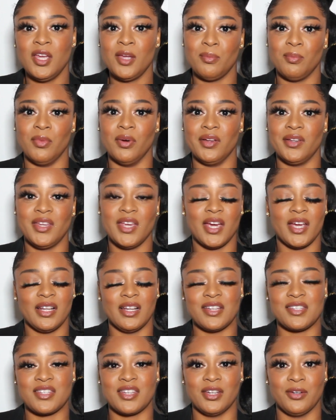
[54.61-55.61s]
But yeah,
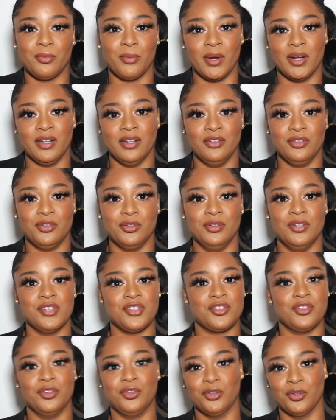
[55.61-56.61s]
let's get right into this
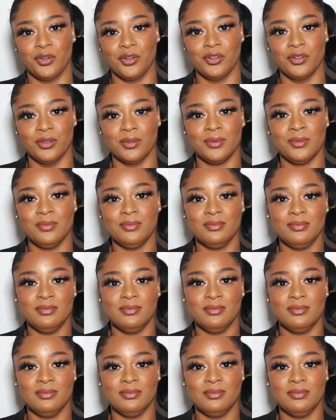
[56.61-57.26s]
tutorial.